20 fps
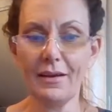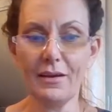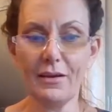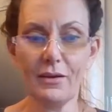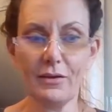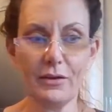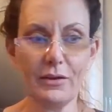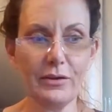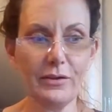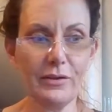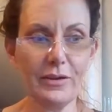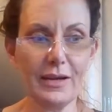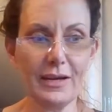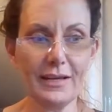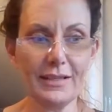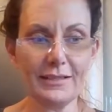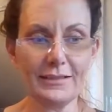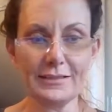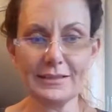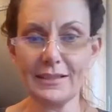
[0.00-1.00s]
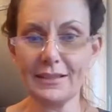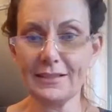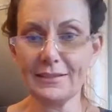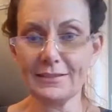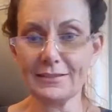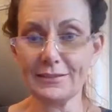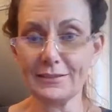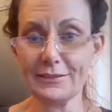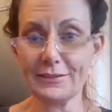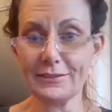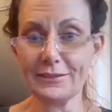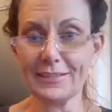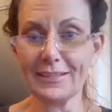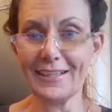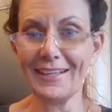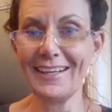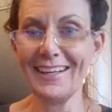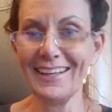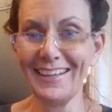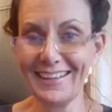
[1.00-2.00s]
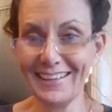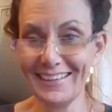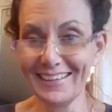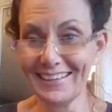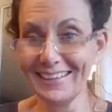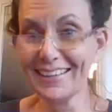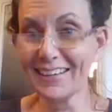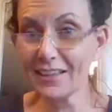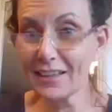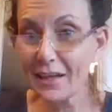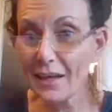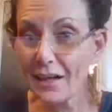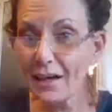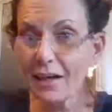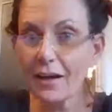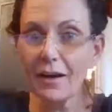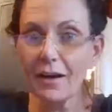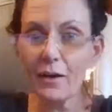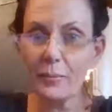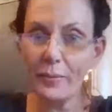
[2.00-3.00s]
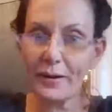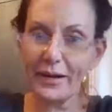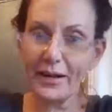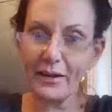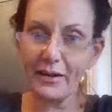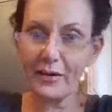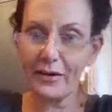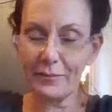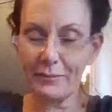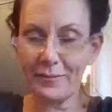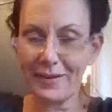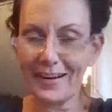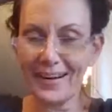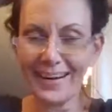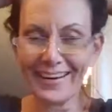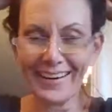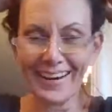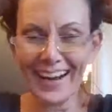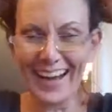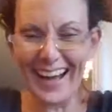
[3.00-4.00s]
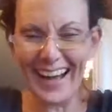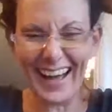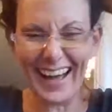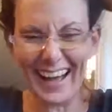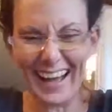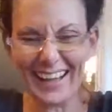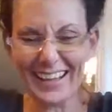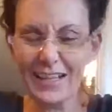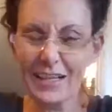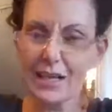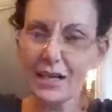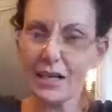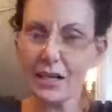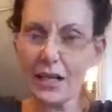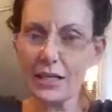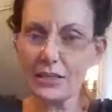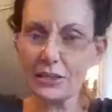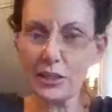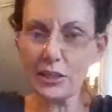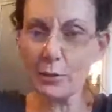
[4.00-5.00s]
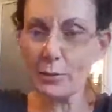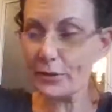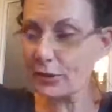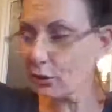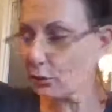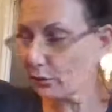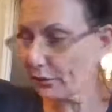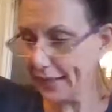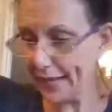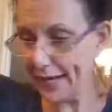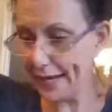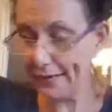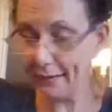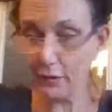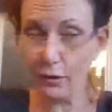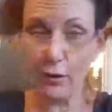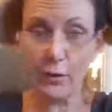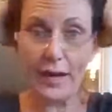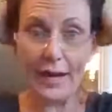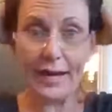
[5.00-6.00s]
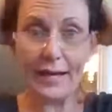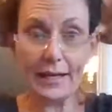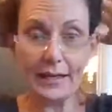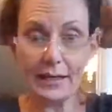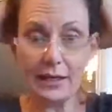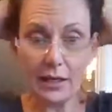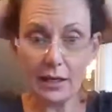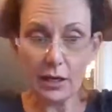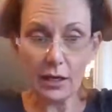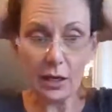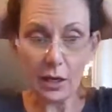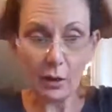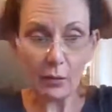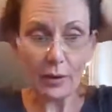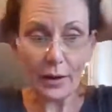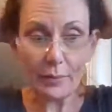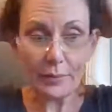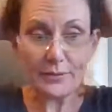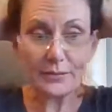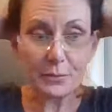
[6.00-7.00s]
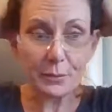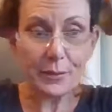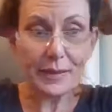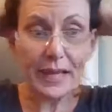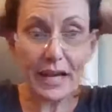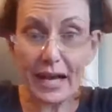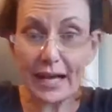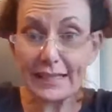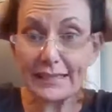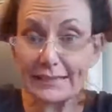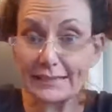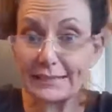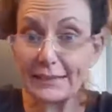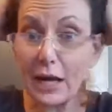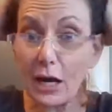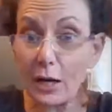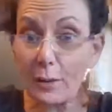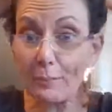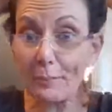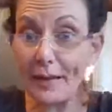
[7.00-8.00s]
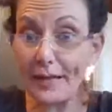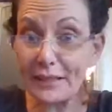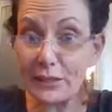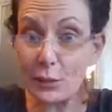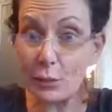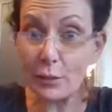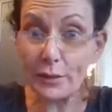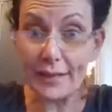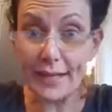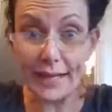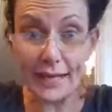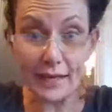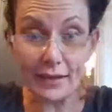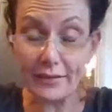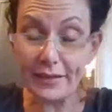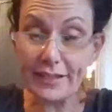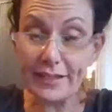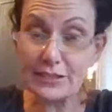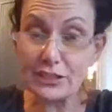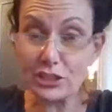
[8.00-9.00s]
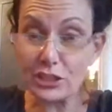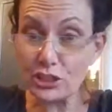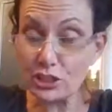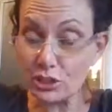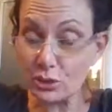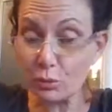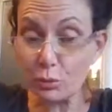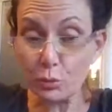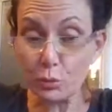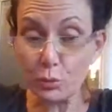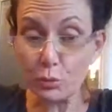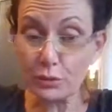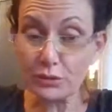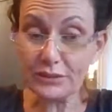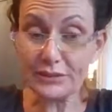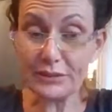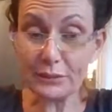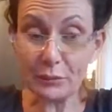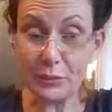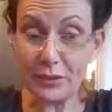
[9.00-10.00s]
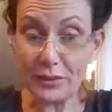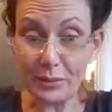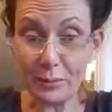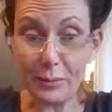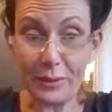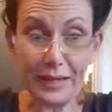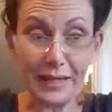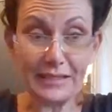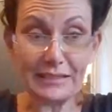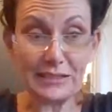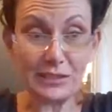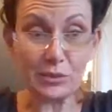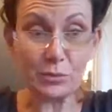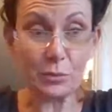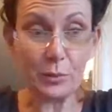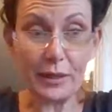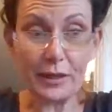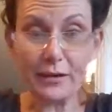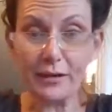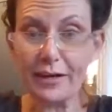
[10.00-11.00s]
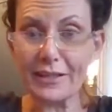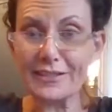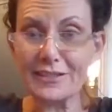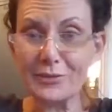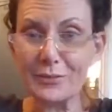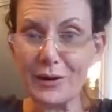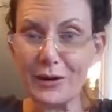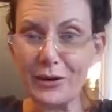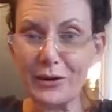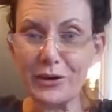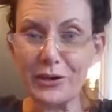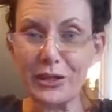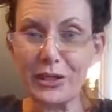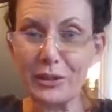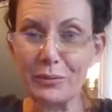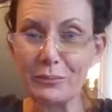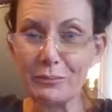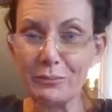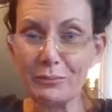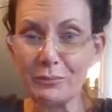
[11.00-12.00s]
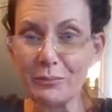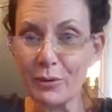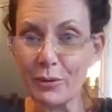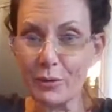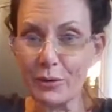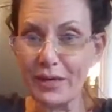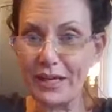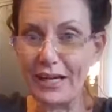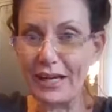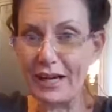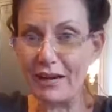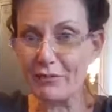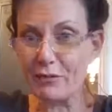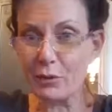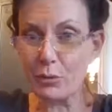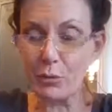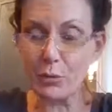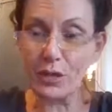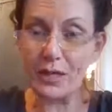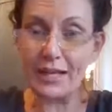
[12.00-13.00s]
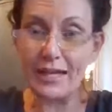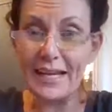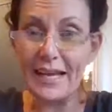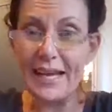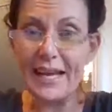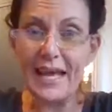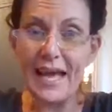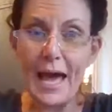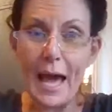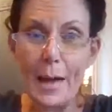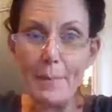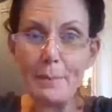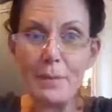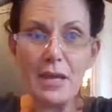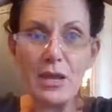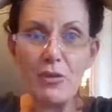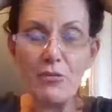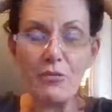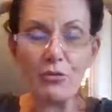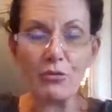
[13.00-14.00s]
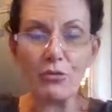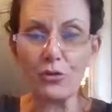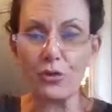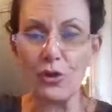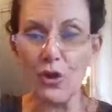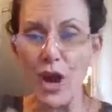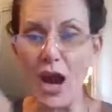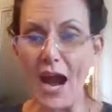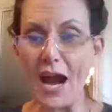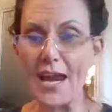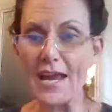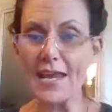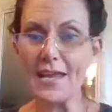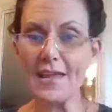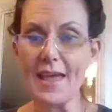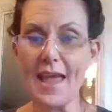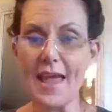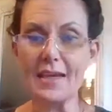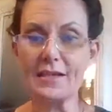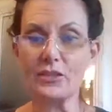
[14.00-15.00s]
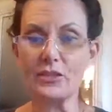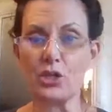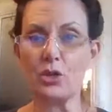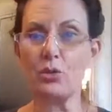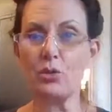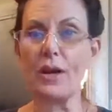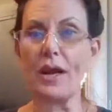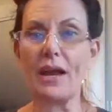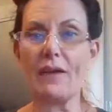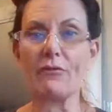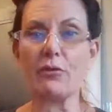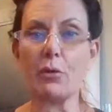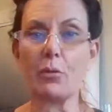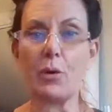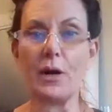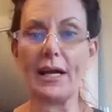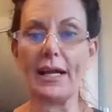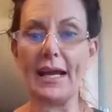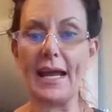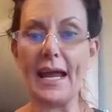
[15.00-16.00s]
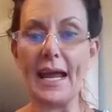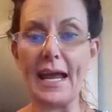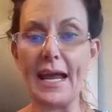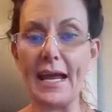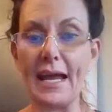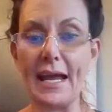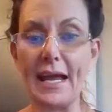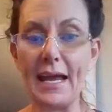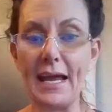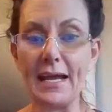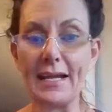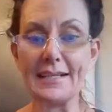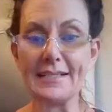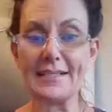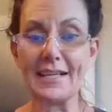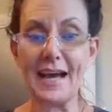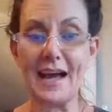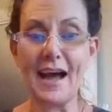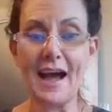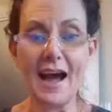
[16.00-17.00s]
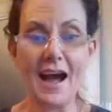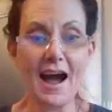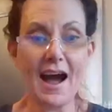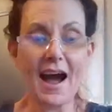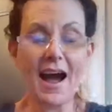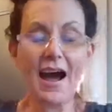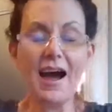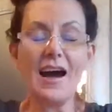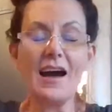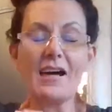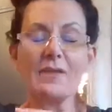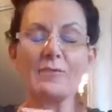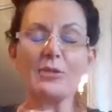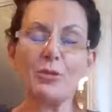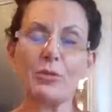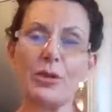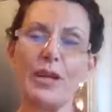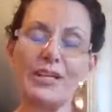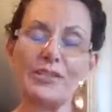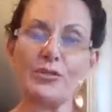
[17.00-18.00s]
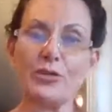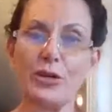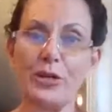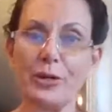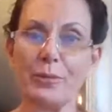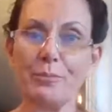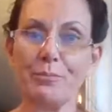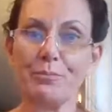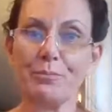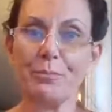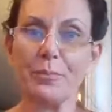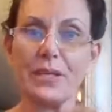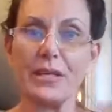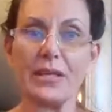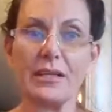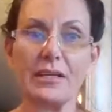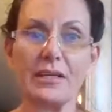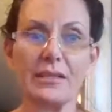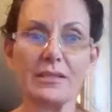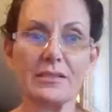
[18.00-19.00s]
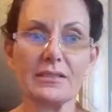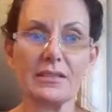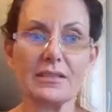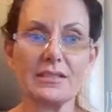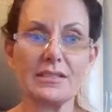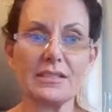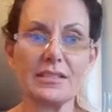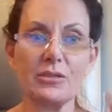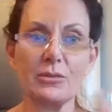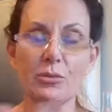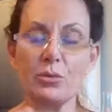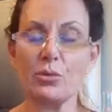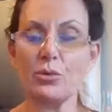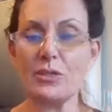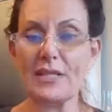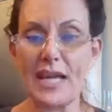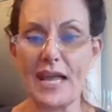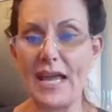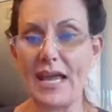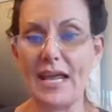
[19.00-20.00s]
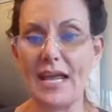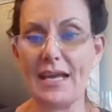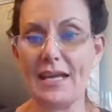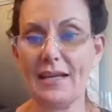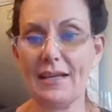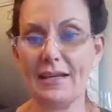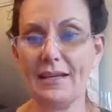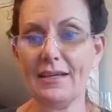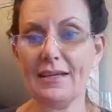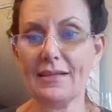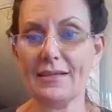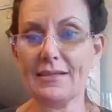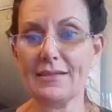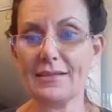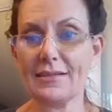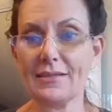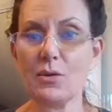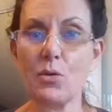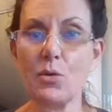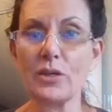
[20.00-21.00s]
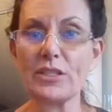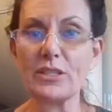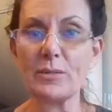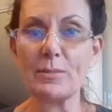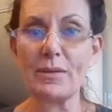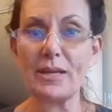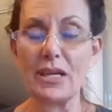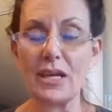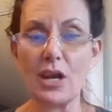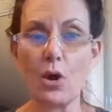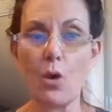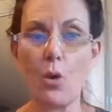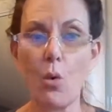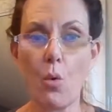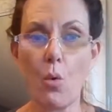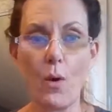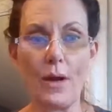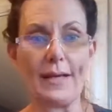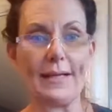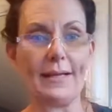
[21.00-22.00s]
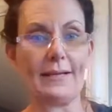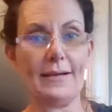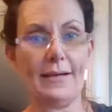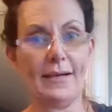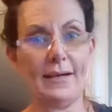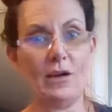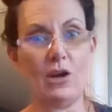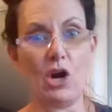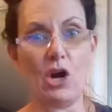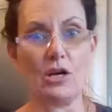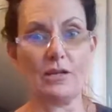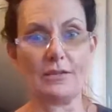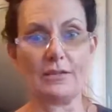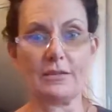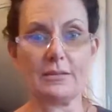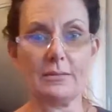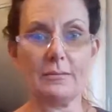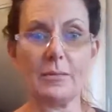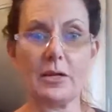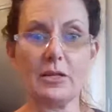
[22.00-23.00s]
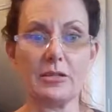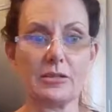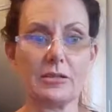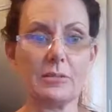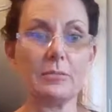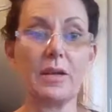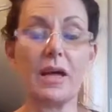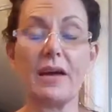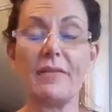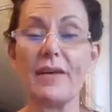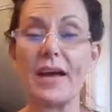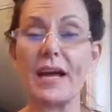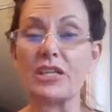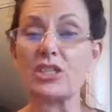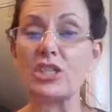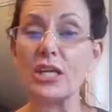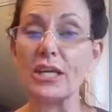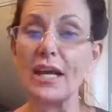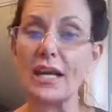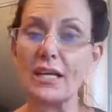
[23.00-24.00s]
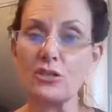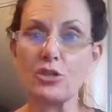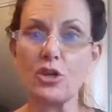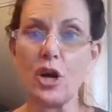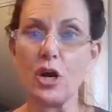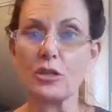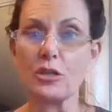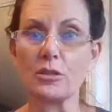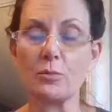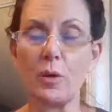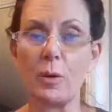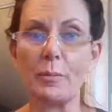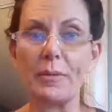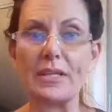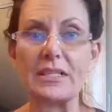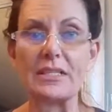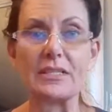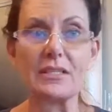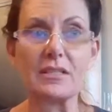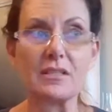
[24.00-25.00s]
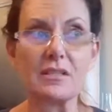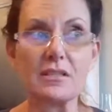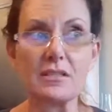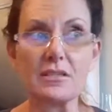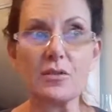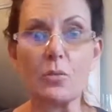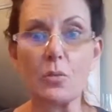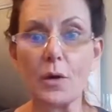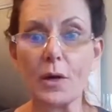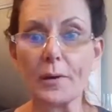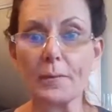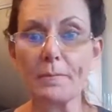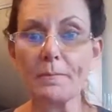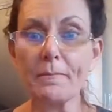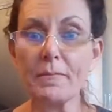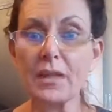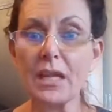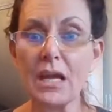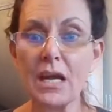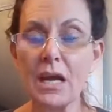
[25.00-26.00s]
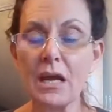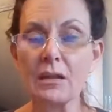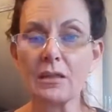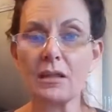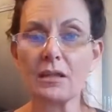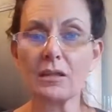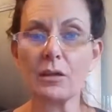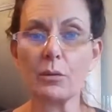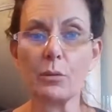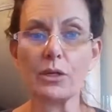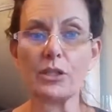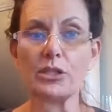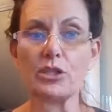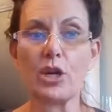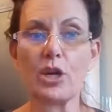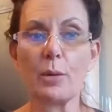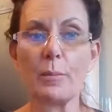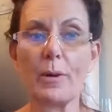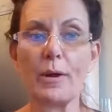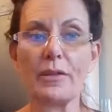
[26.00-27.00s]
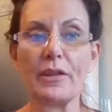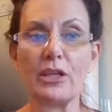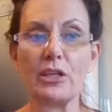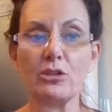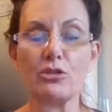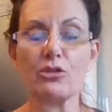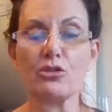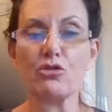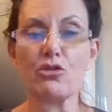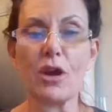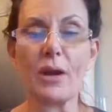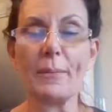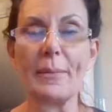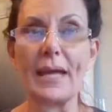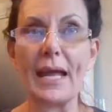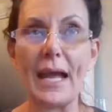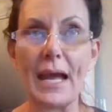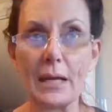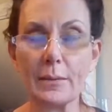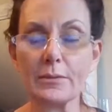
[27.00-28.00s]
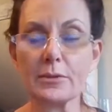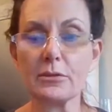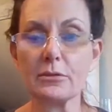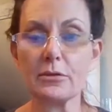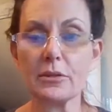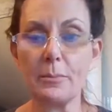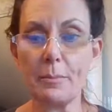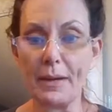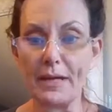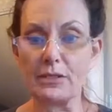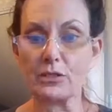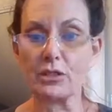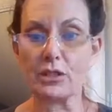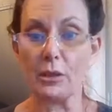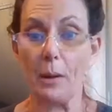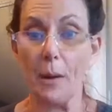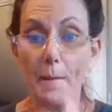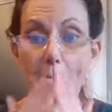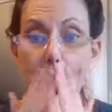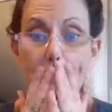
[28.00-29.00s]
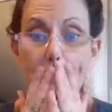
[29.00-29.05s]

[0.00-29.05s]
Oh, you guys, seriously. Oh my God, my hair. Gotta start with doing the hair, okay? We gotta start by doing the hair. That's just the rules with me. I swear, I swear. Good morning, everyone. Happy Friday to everyone. And I'm so glad you're here because today is going to be quite an awesome one. Actually, an extra awesome one because this is the one thing that we're going to talk about that used to drive me absolutely batshit,